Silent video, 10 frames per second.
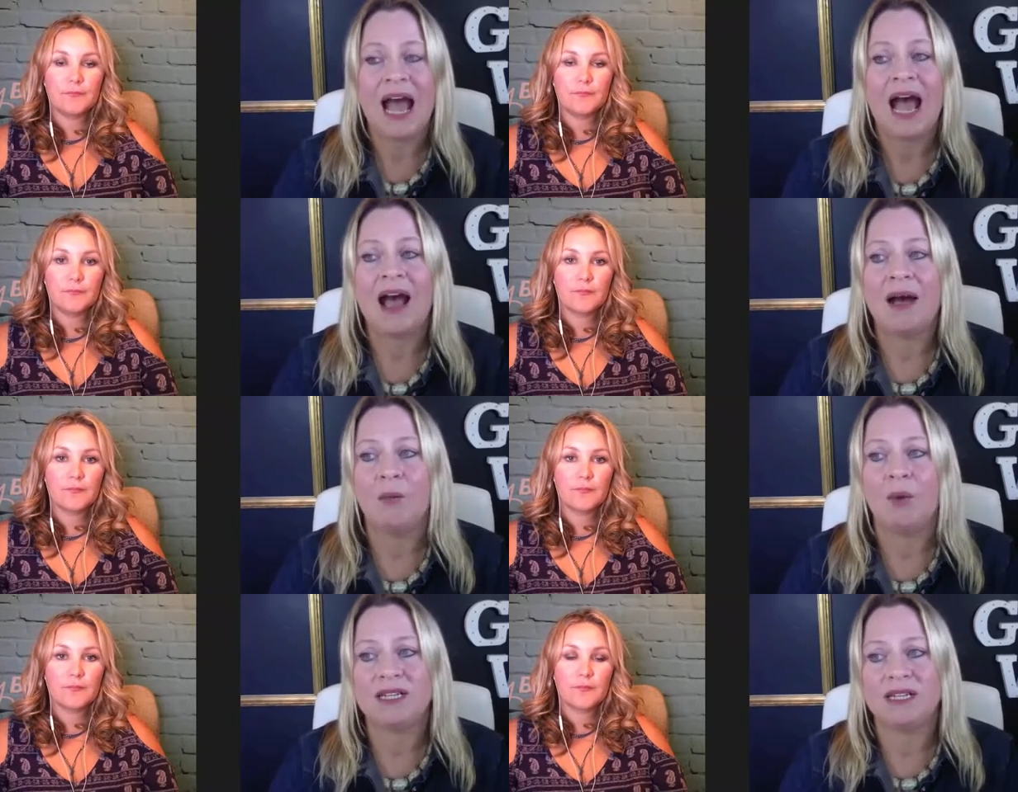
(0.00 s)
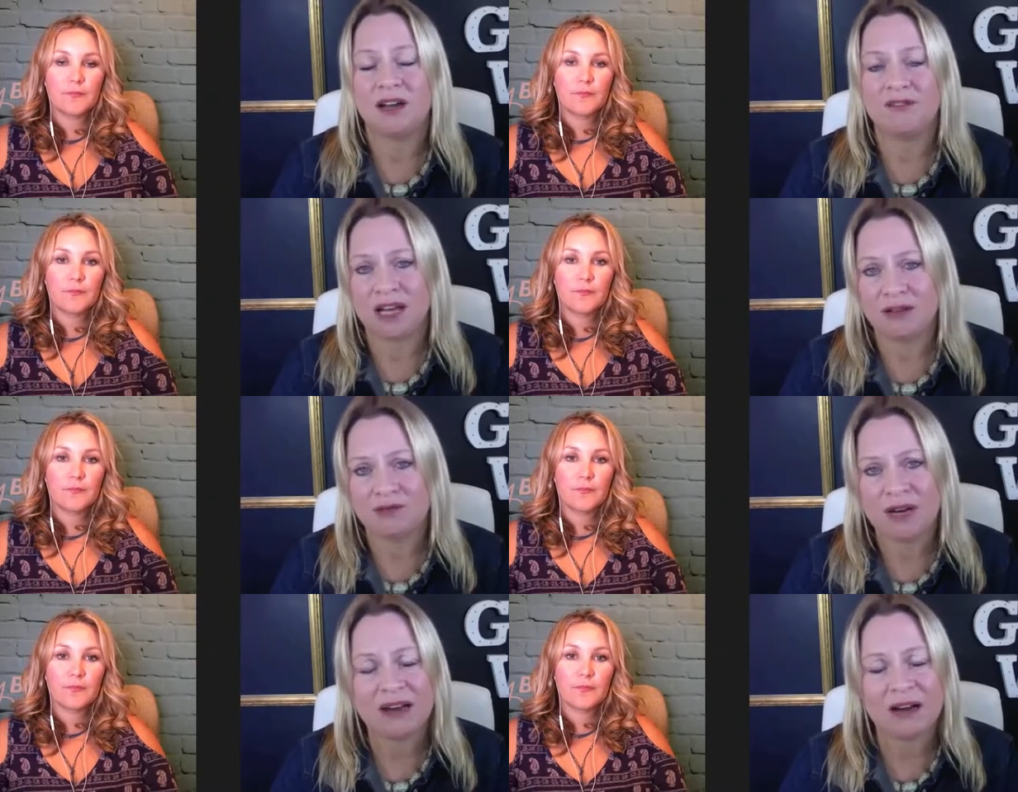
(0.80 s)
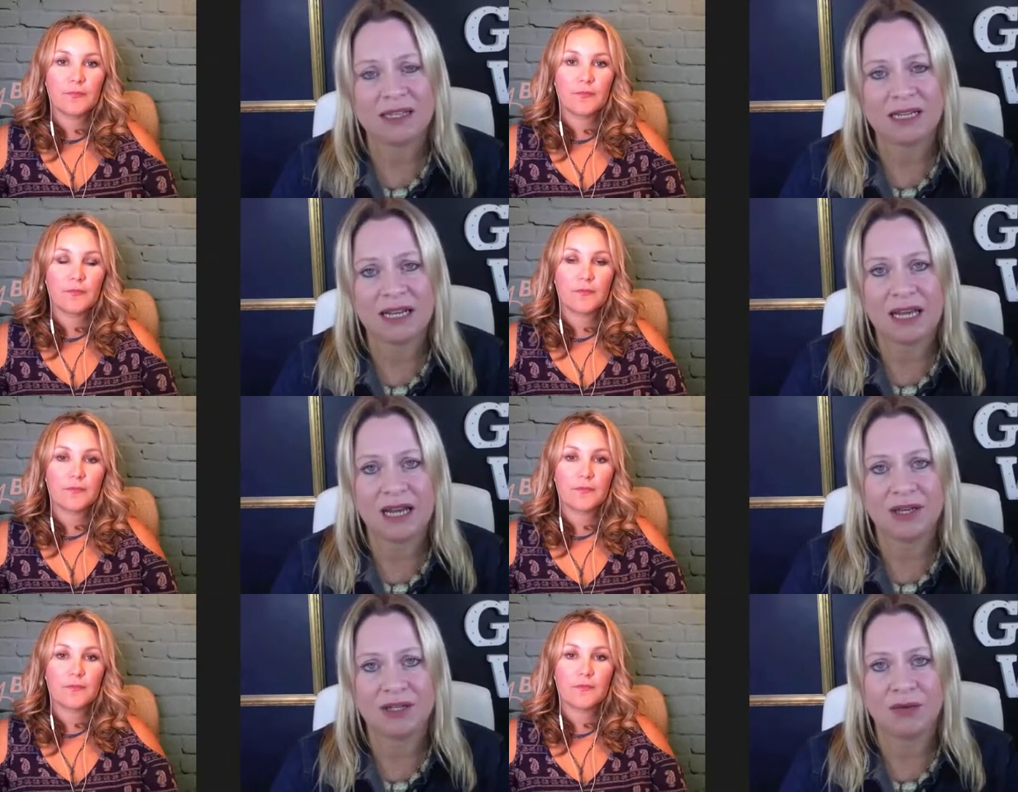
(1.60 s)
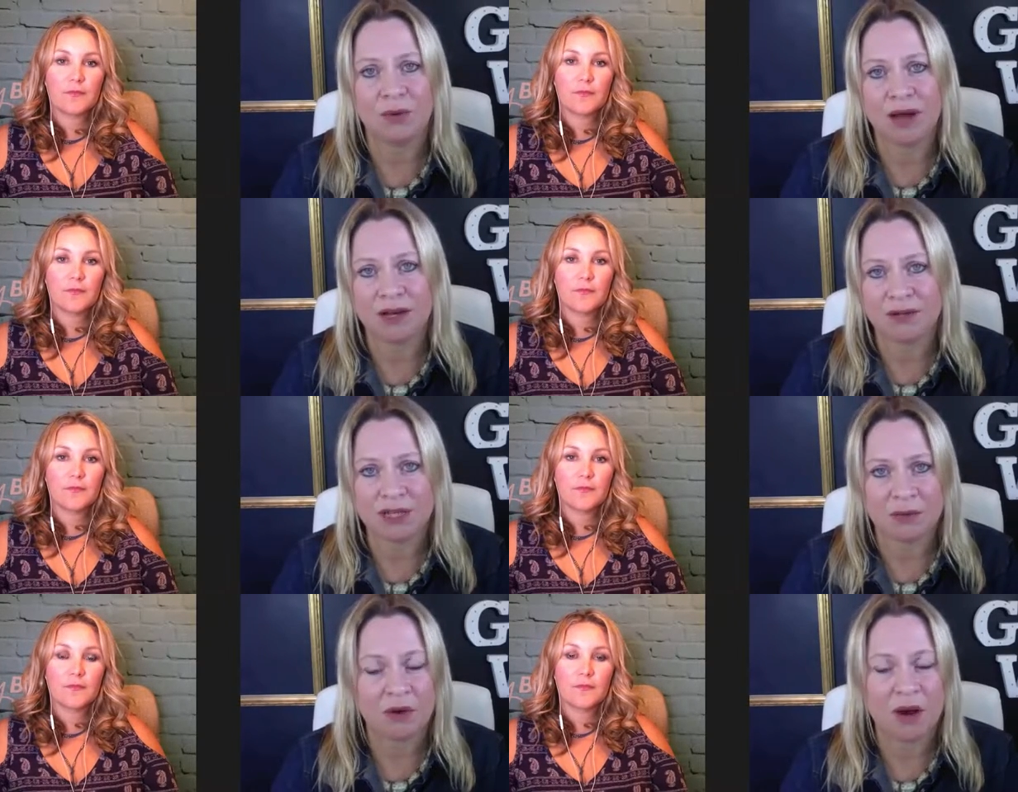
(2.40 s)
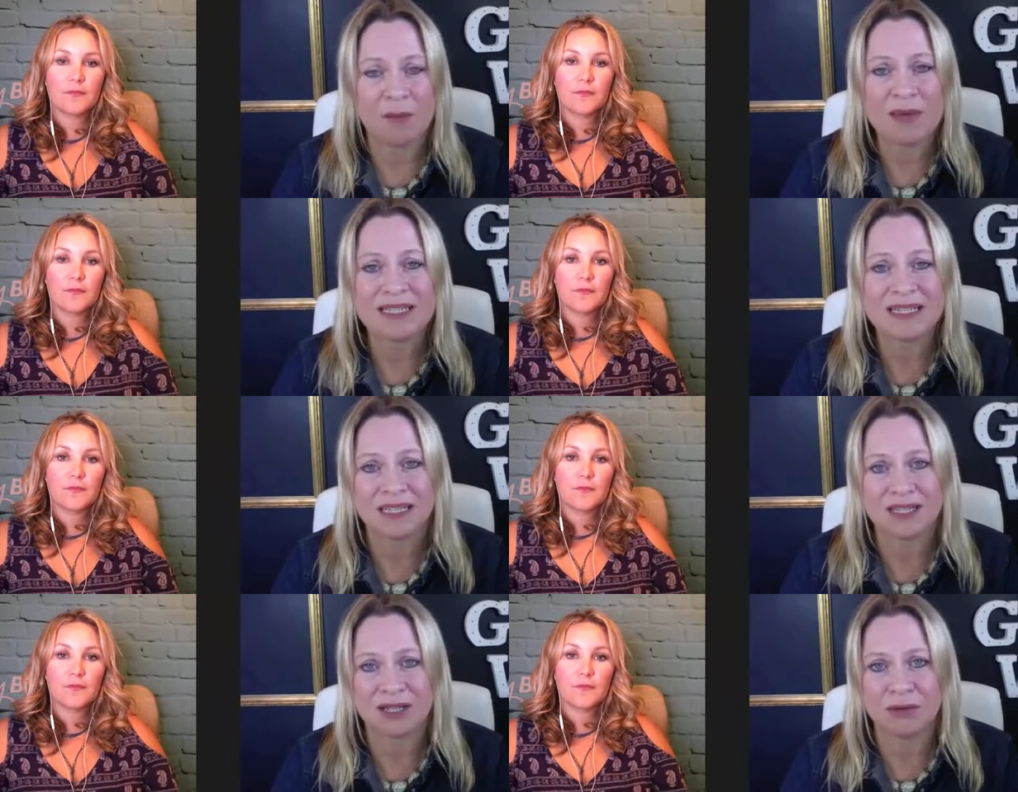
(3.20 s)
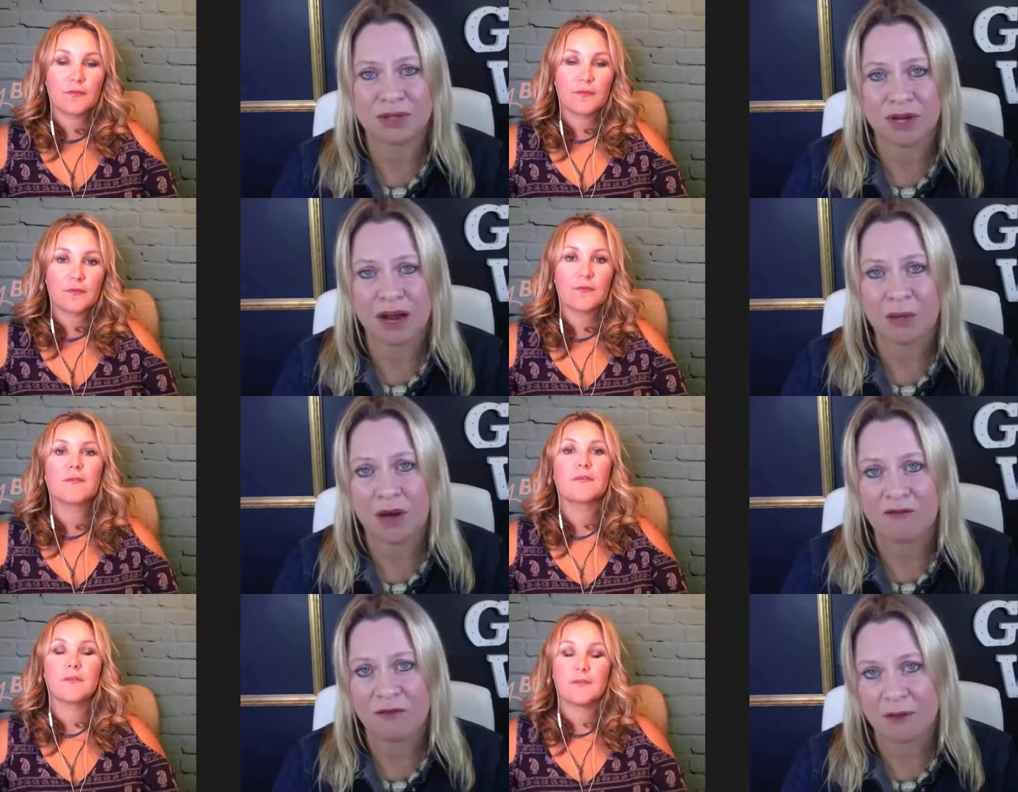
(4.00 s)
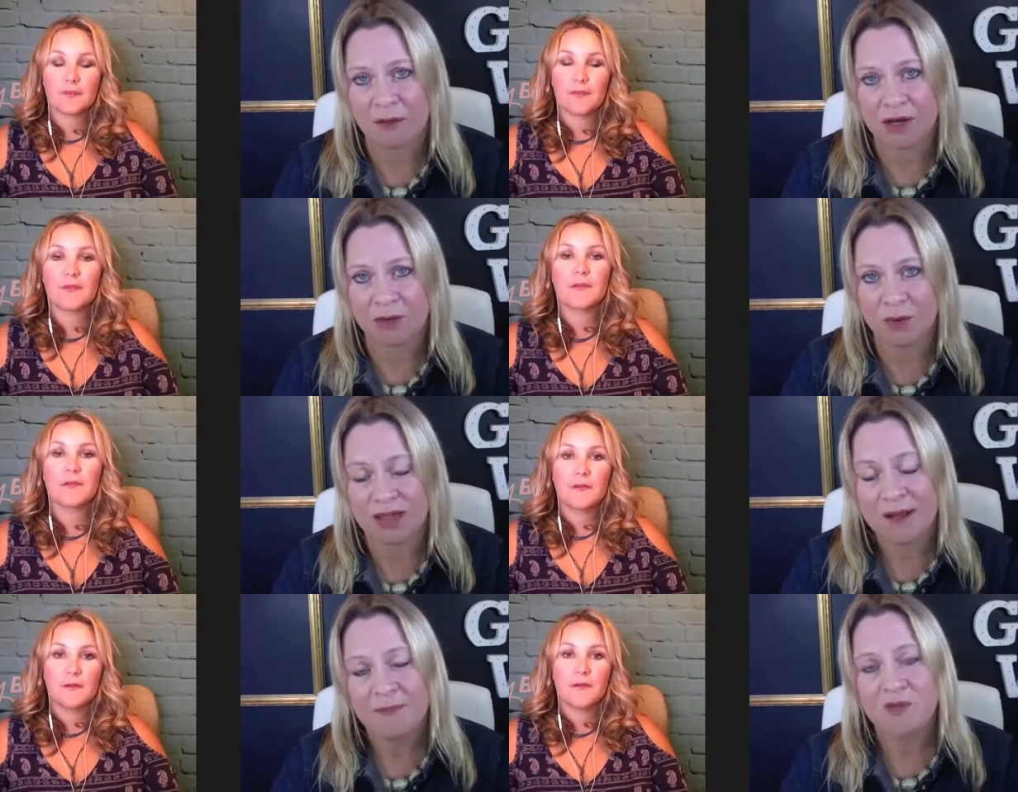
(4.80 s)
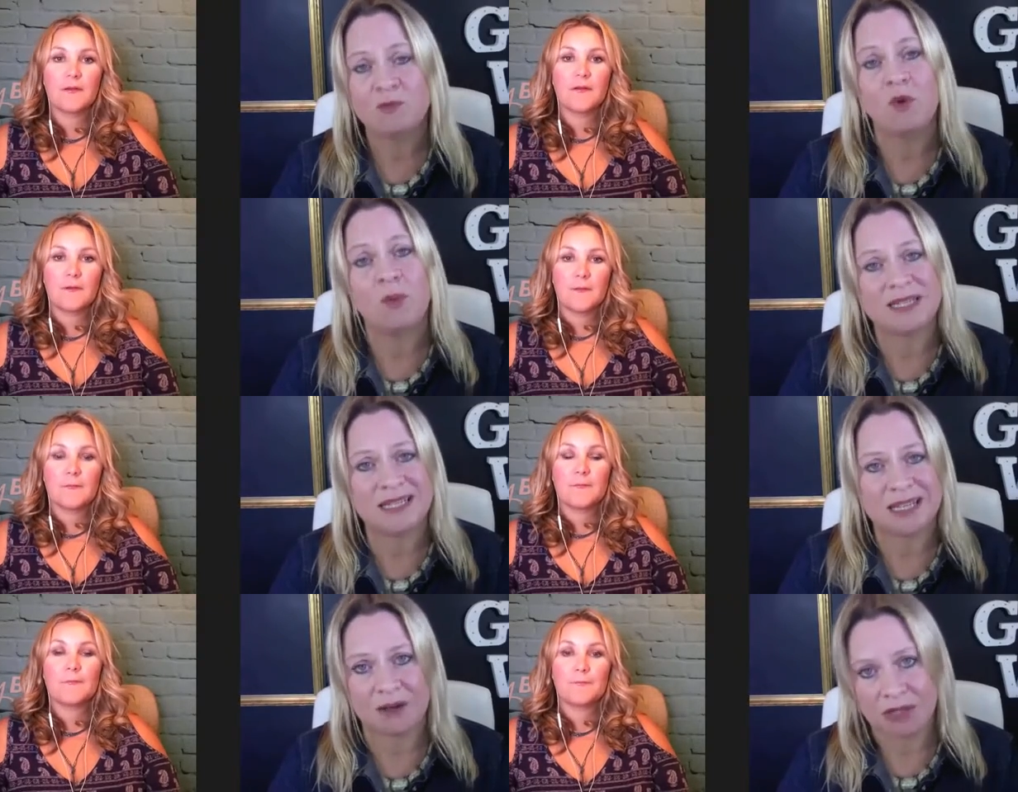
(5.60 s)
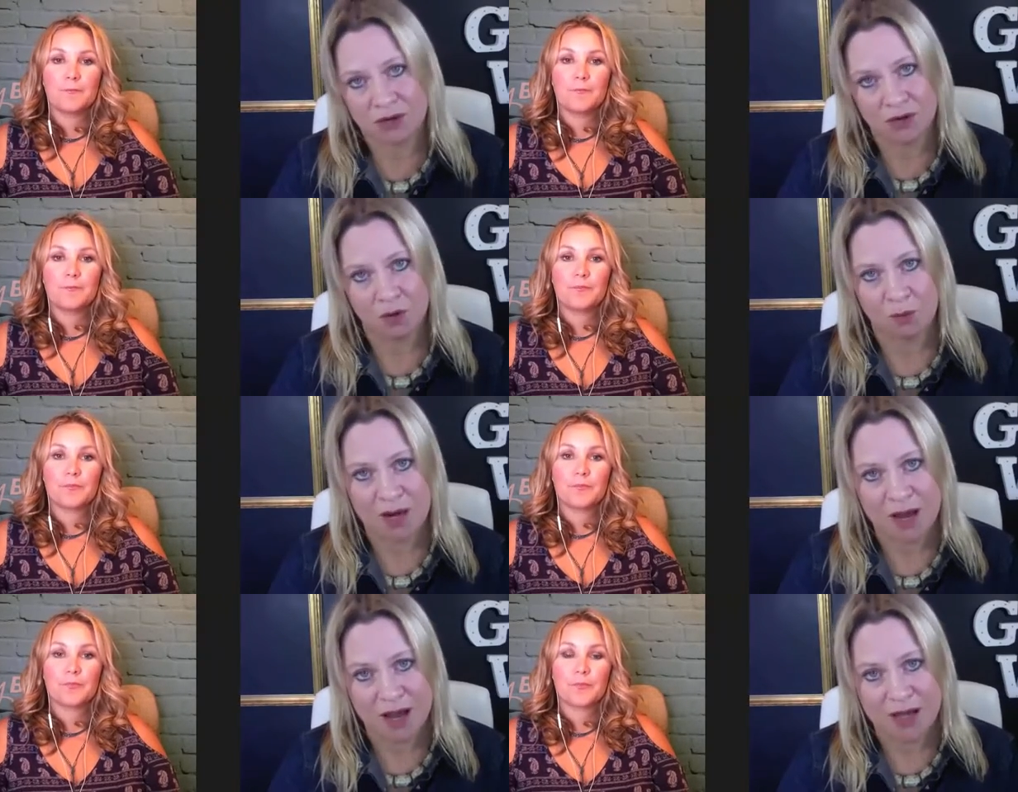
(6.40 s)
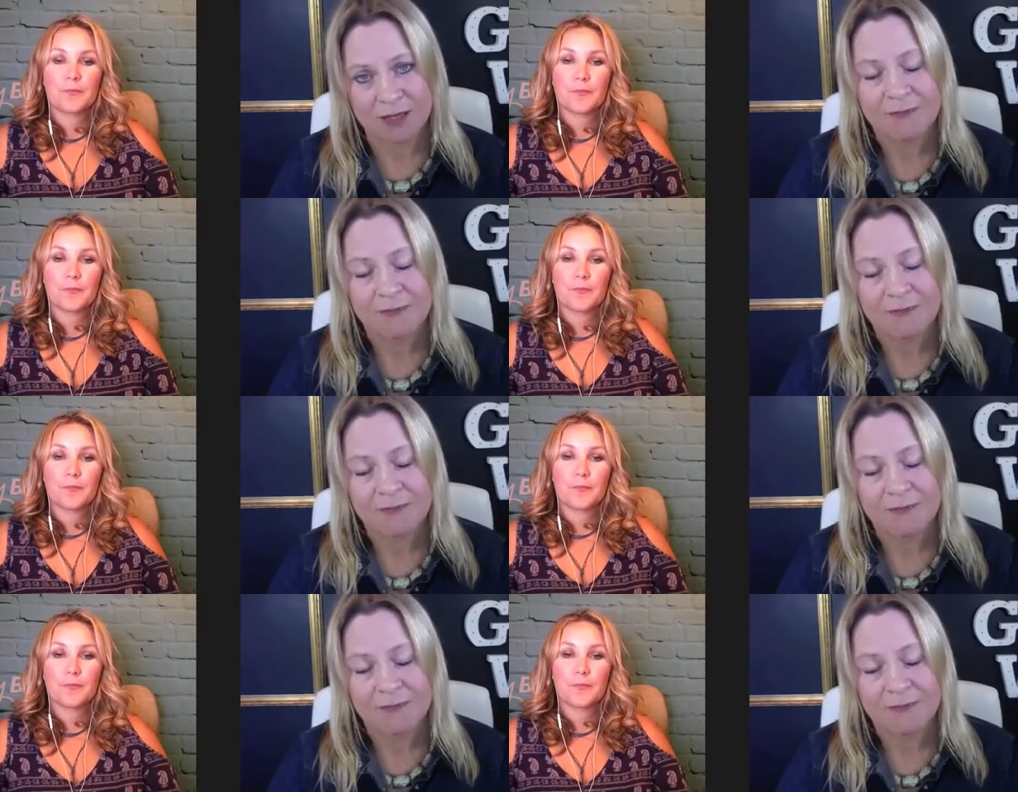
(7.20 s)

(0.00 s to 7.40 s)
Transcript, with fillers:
Speaker 1: um, which dovetails really nicely into what I do, because I'm an online business consultant and I work very much with small business owners and entrepreneurs.